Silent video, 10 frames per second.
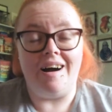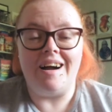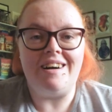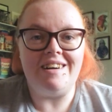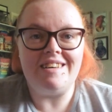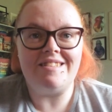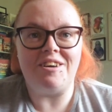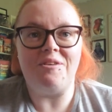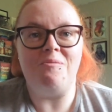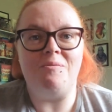Hi guys,
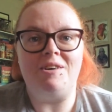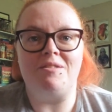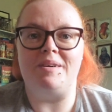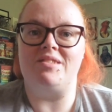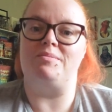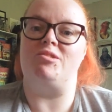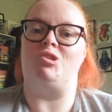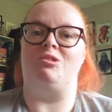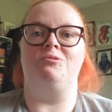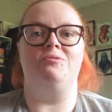welcome back to my
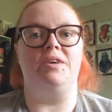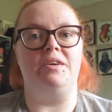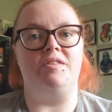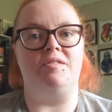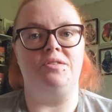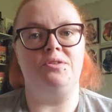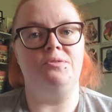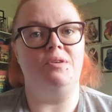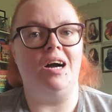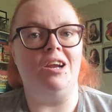channel. If you're
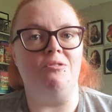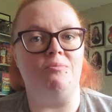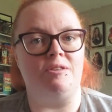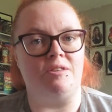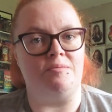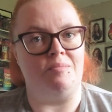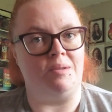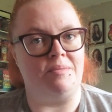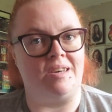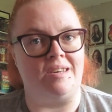new, hello and welcome. My
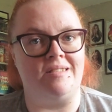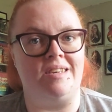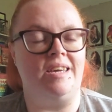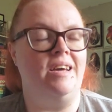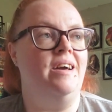name is Katie.